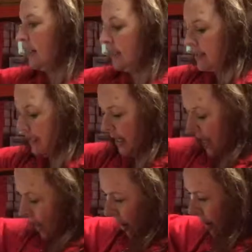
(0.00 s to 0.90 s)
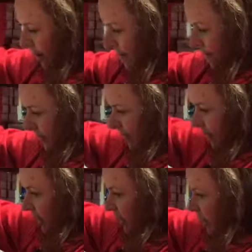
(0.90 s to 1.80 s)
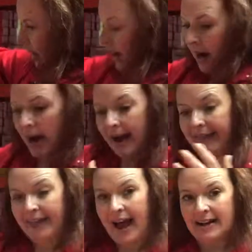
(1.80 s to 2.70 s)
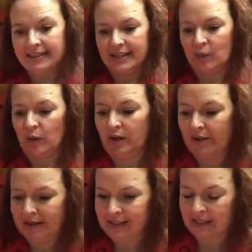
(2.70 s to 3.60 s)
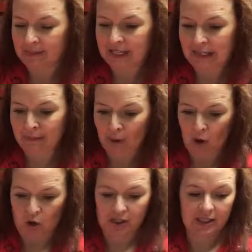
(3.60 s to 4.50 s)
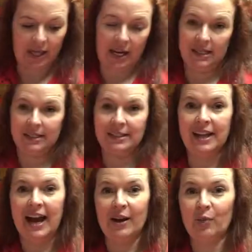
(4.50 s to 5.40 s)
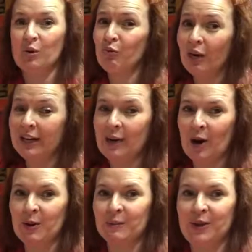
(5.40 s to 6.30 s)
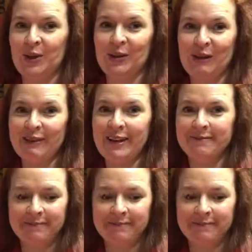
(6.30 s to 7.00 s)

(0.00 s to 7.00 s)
kids to take home. And that is one of our STEM Day in a Box kits, and we really hope that you love it.